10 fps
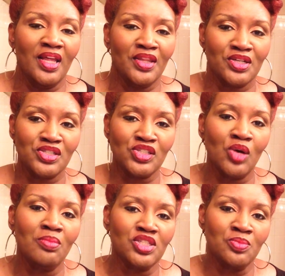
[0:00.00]
There's so
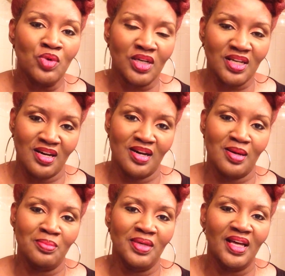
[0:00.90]
much more to
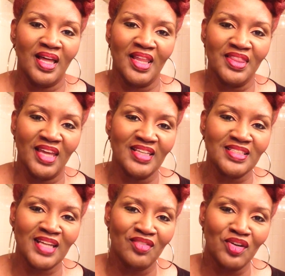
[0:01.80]
come. Thanks
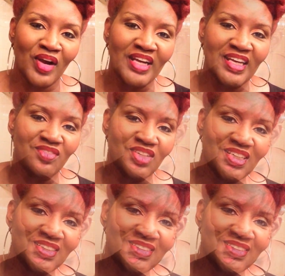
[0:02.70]
and have a great evening.